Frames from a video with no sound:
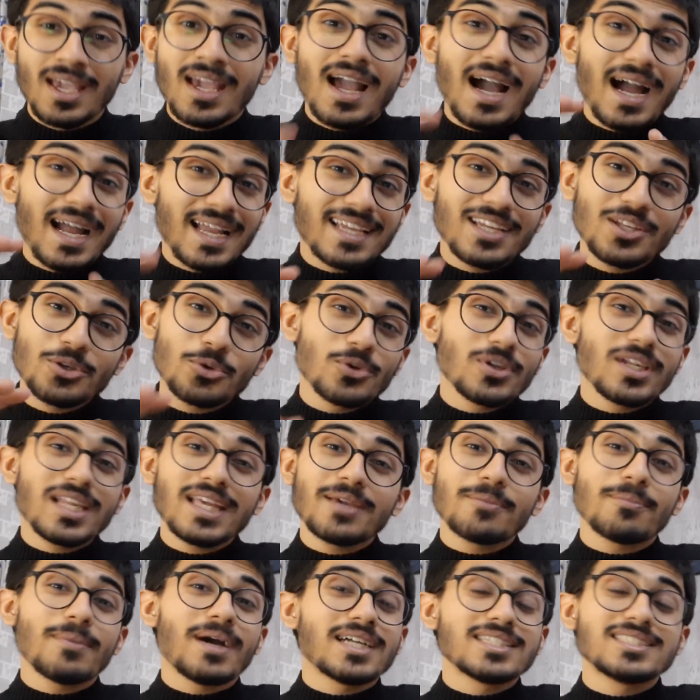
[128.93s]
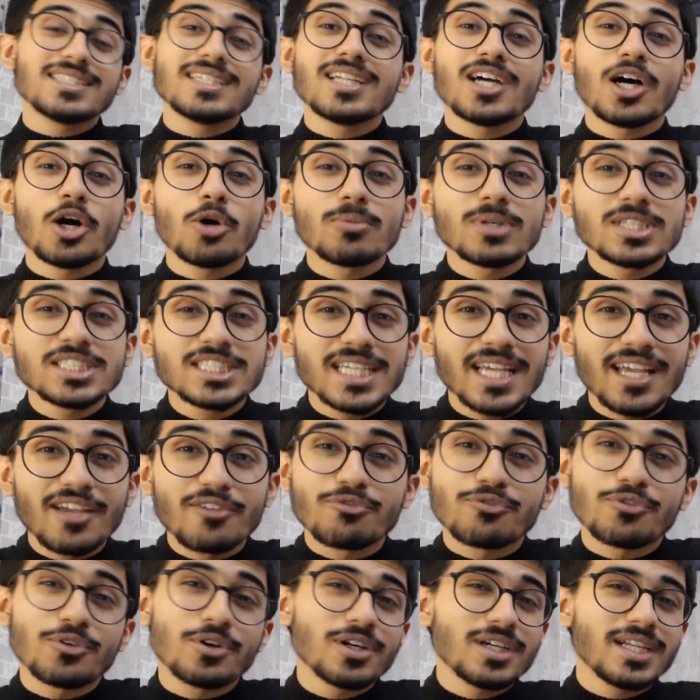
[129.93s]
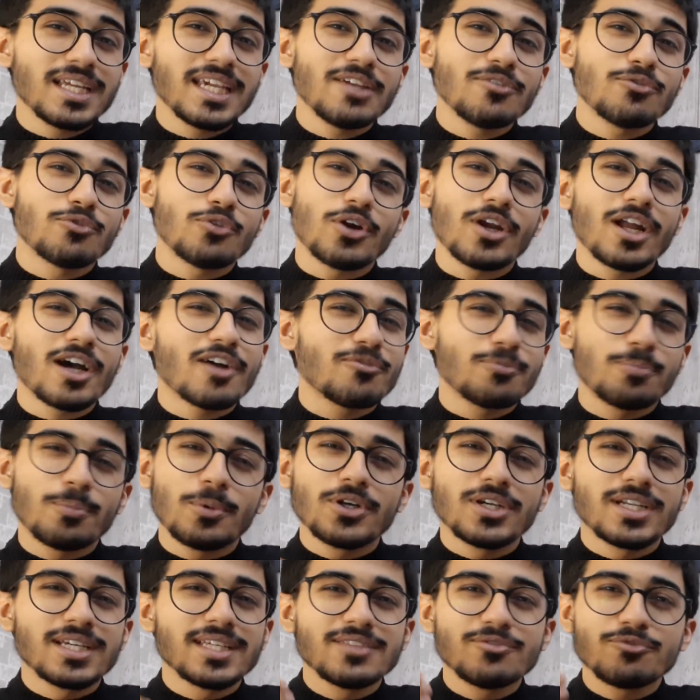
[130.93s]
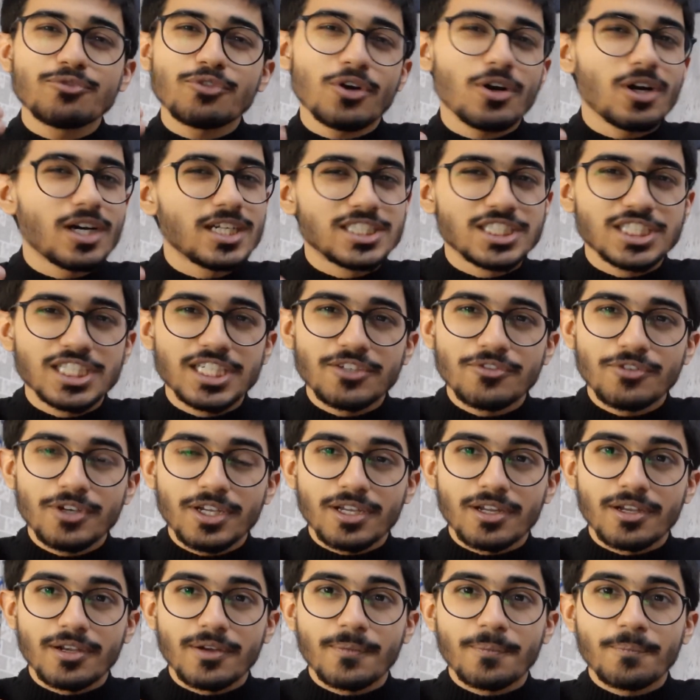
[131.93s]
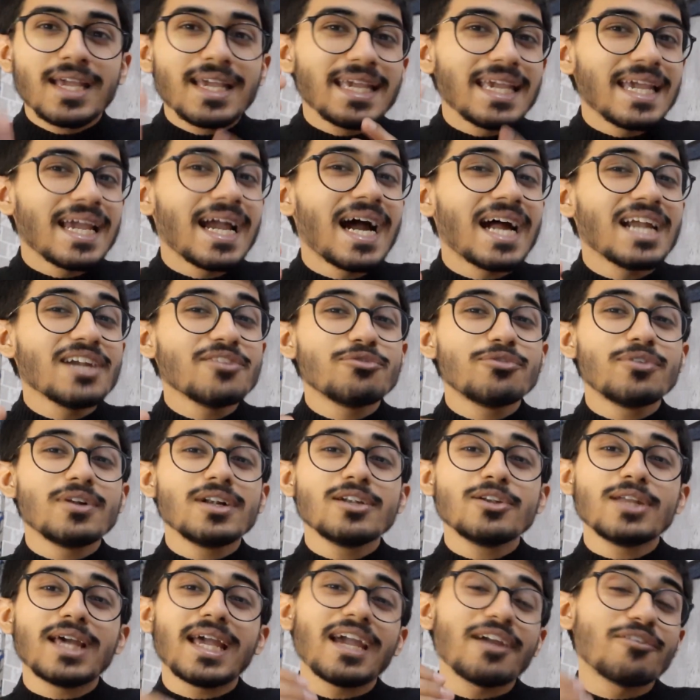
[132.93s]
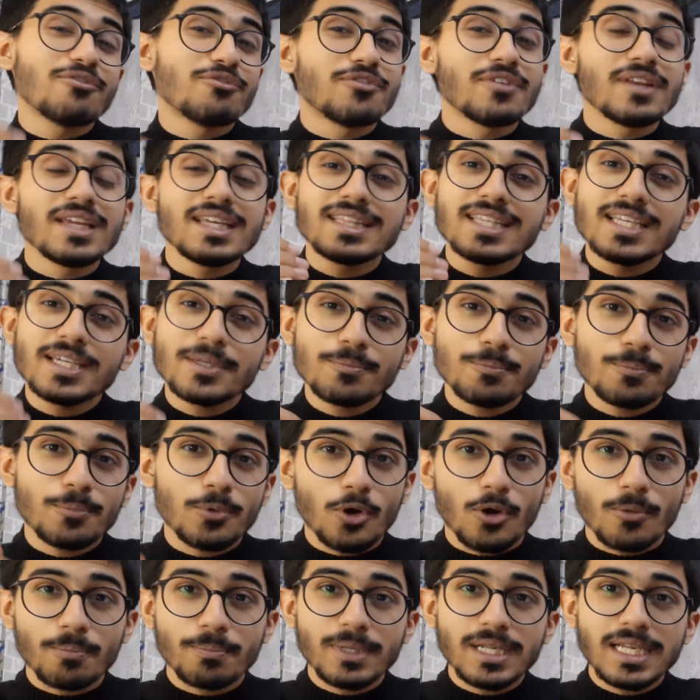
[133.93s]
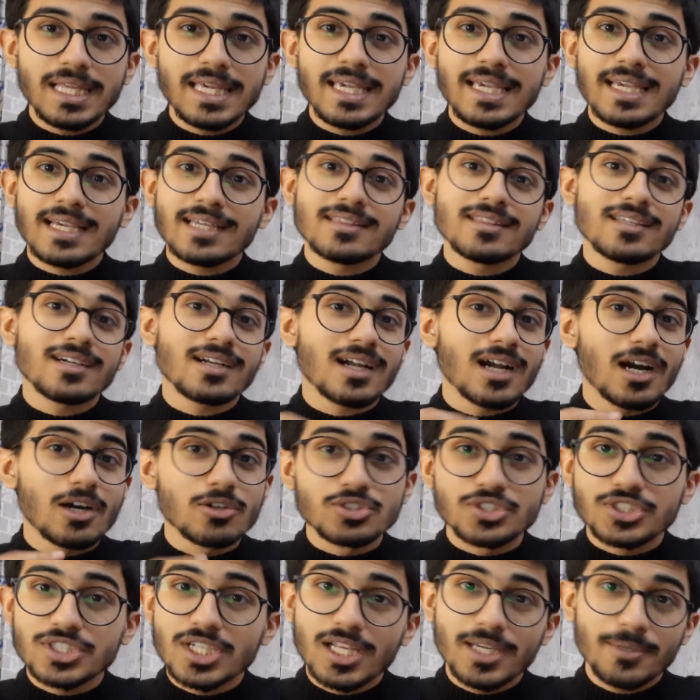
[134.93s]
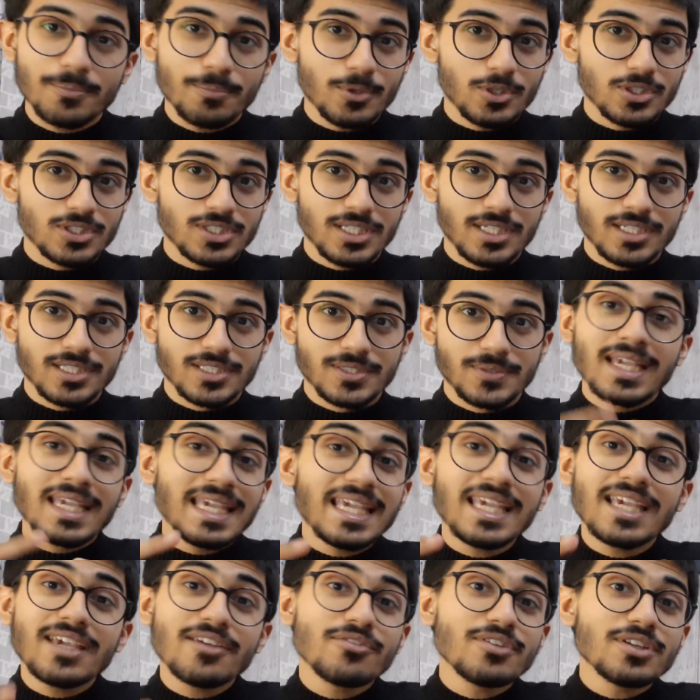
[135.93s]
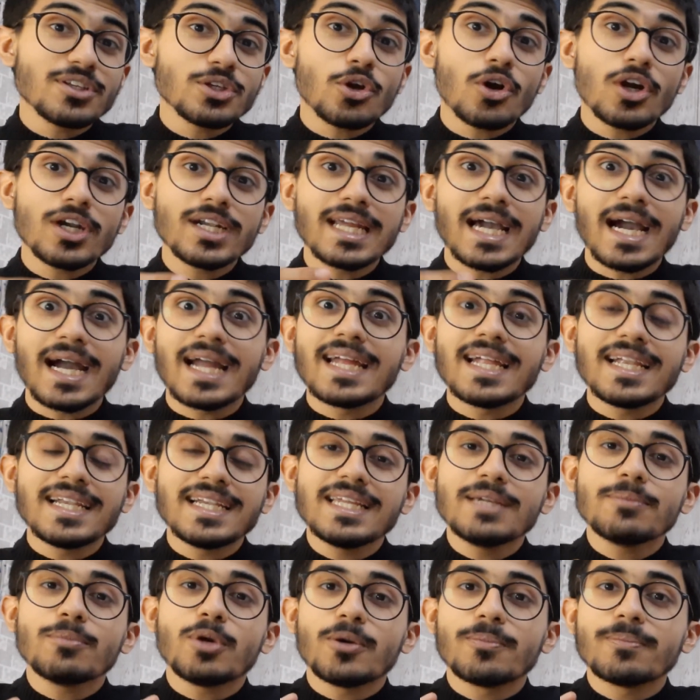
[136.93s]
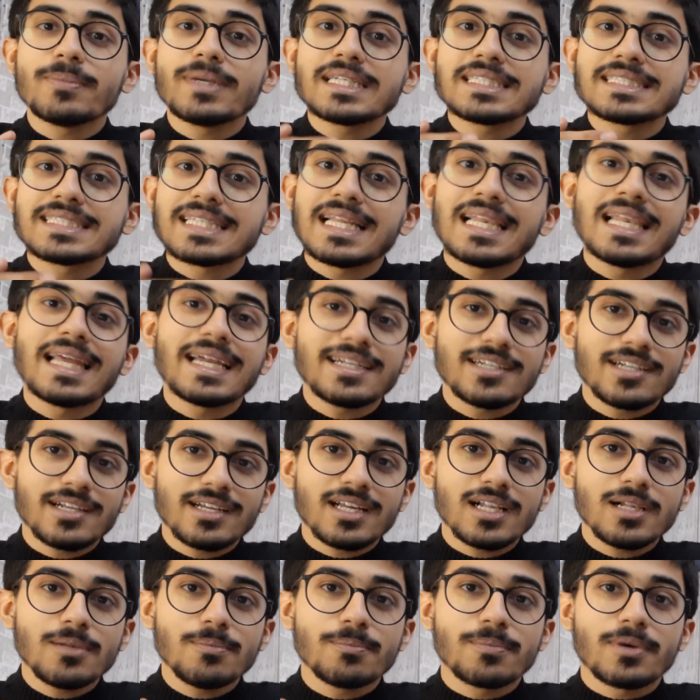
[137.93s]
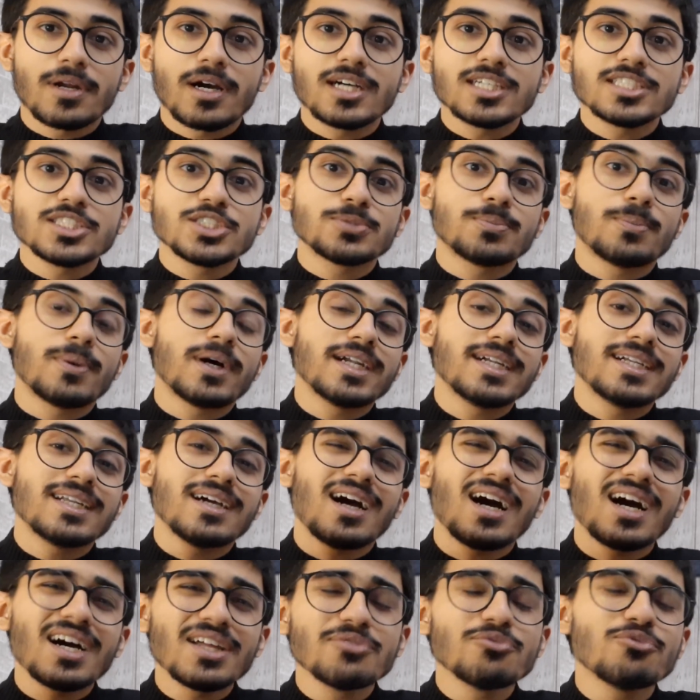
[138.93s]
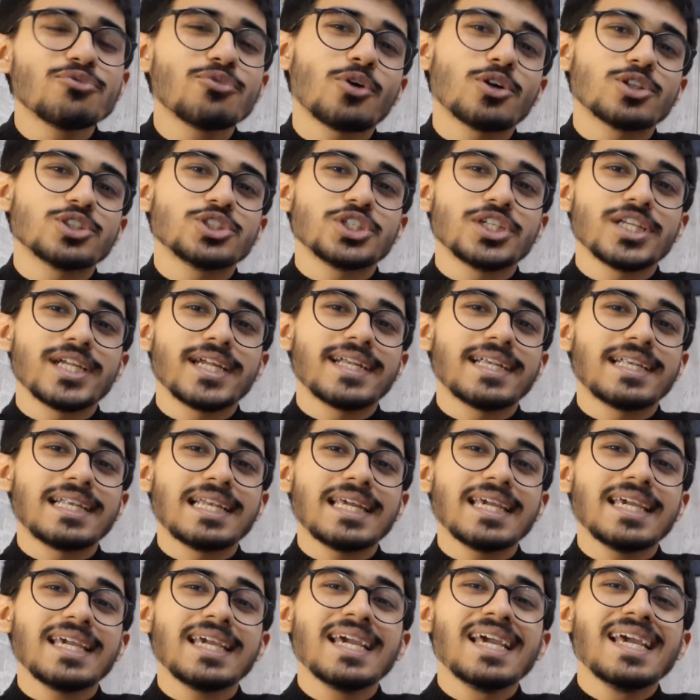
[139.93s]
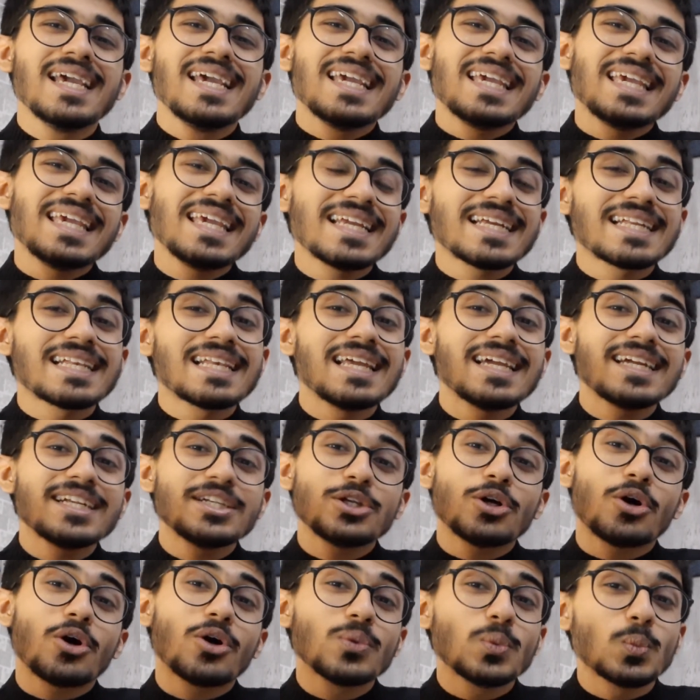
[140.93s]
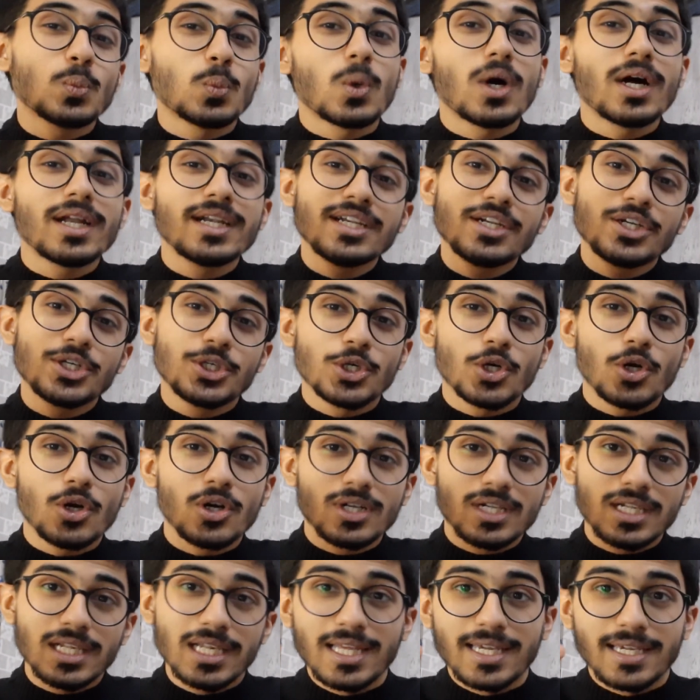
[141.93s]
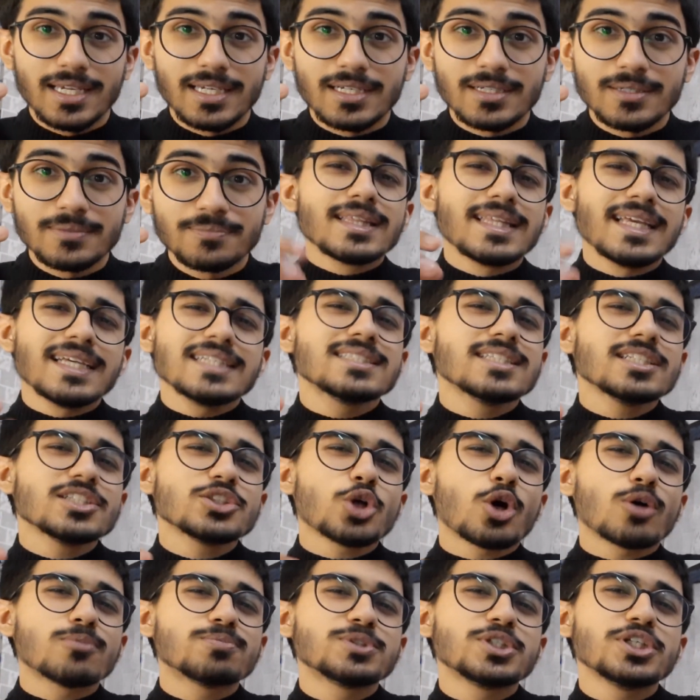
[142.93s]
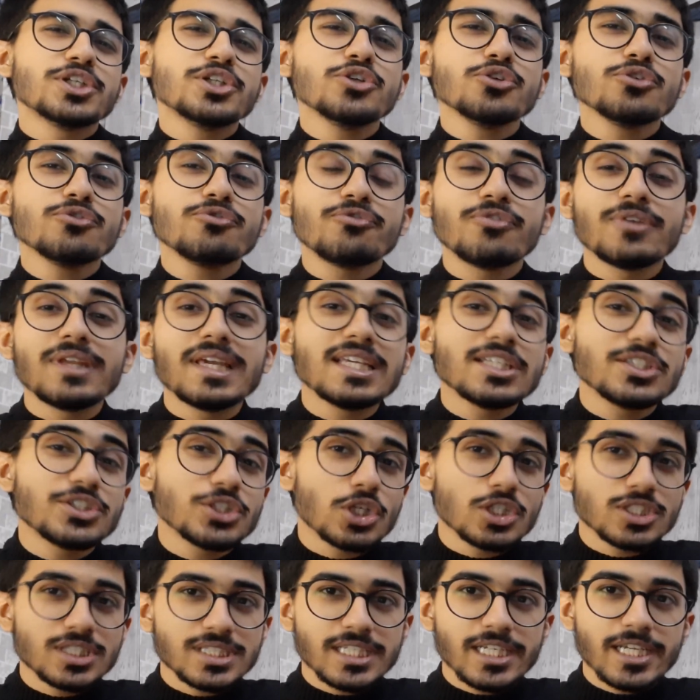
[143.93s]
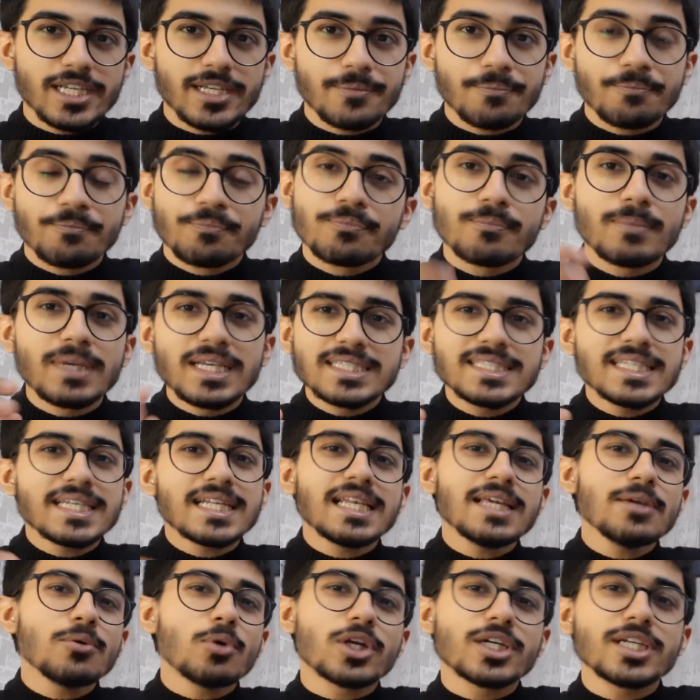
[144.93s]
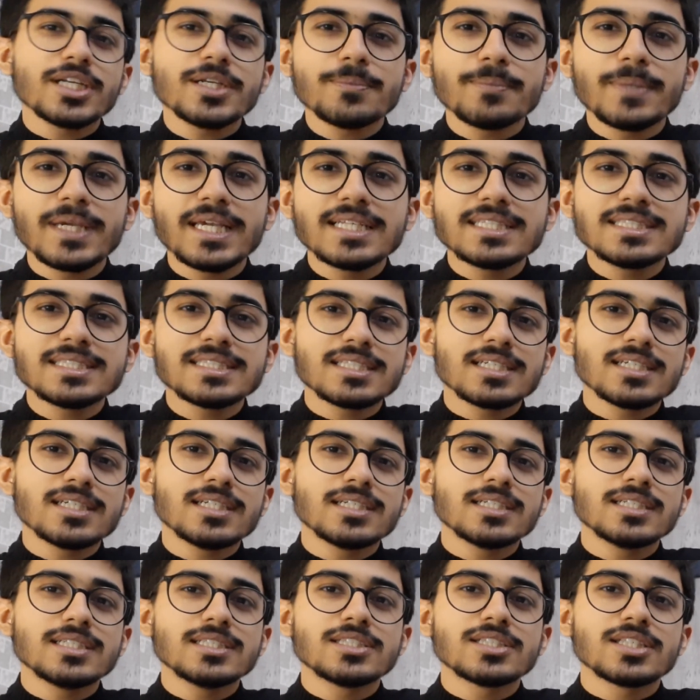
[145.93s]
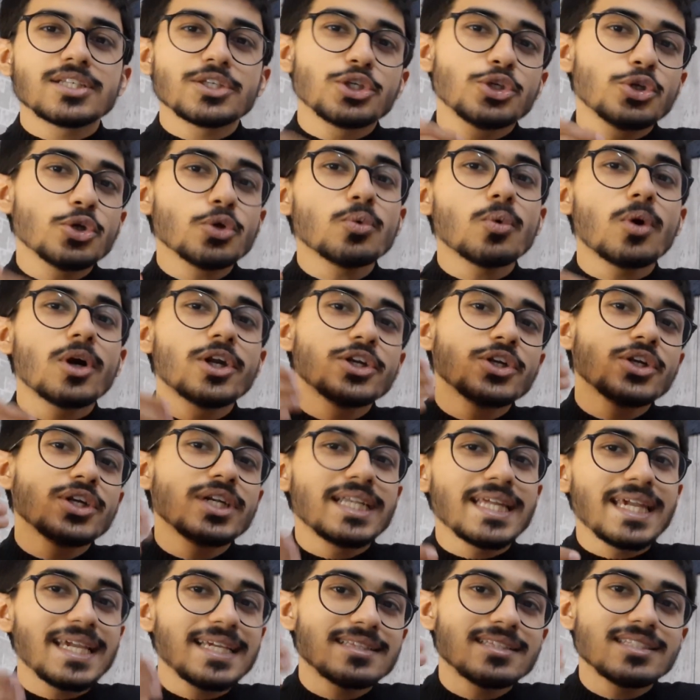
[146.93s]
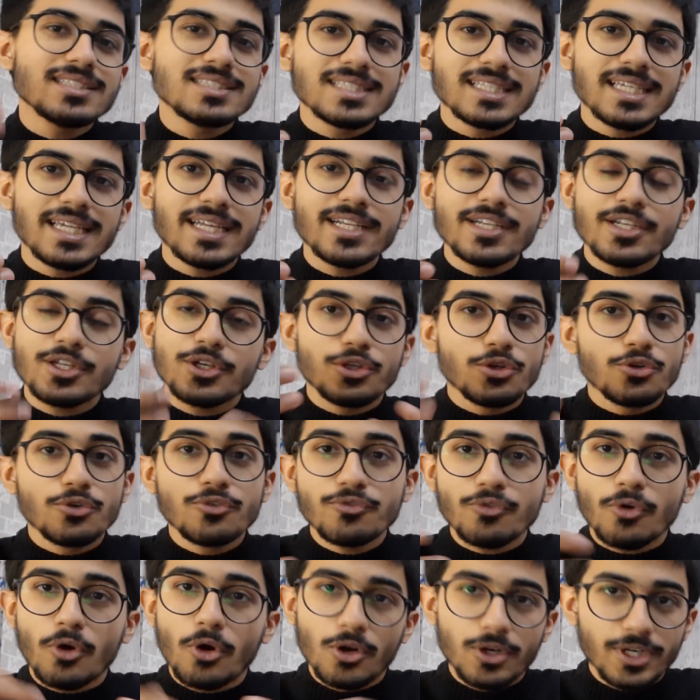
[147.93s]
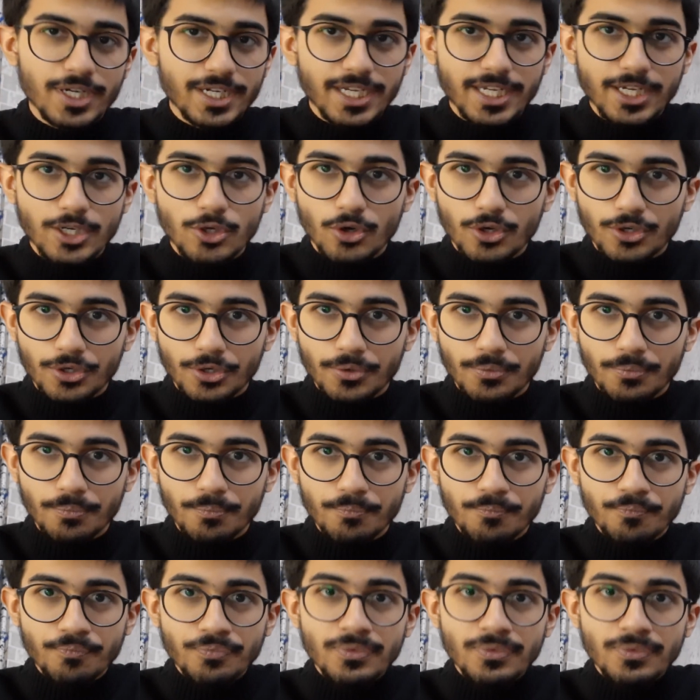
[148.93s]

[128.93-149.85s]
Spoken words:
I can only imagine how much effort he would have put in for achieving it. He had filled everything properly in the counselling process. He even got IIT Bombay's electrical branch, but unfortunately, he clicked on one wrong link. There's this option to freeze your seat. Basically, what it means is you want to take the seat you've already gotten.